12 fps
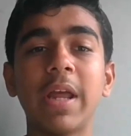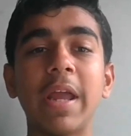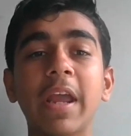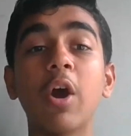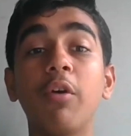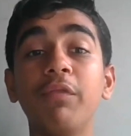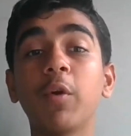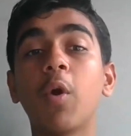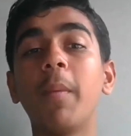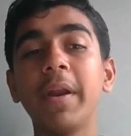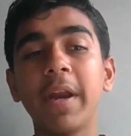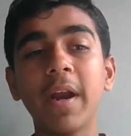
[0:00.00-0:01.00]
like of the
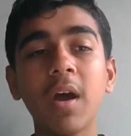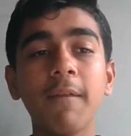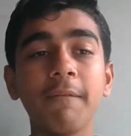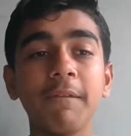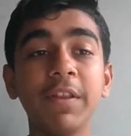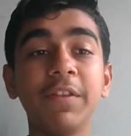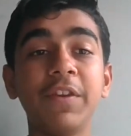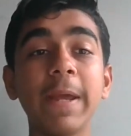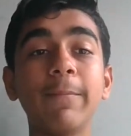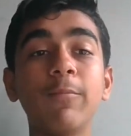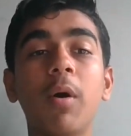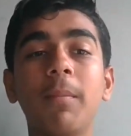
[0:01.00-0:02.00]
Common Era, with
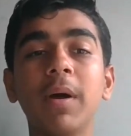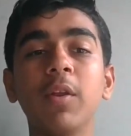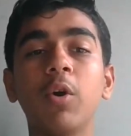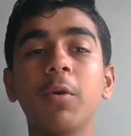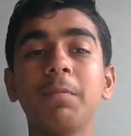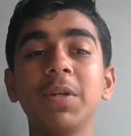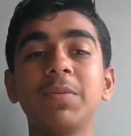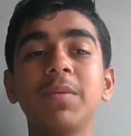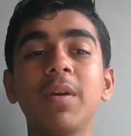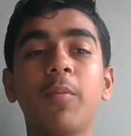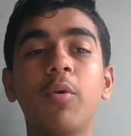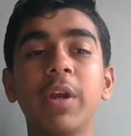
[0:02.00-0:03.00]
Day Muhammad, or peace
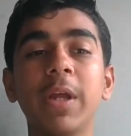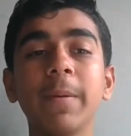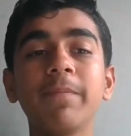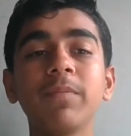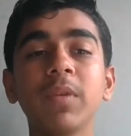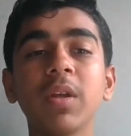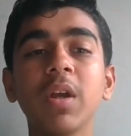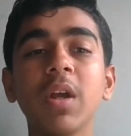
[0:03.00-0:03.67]
be upon him.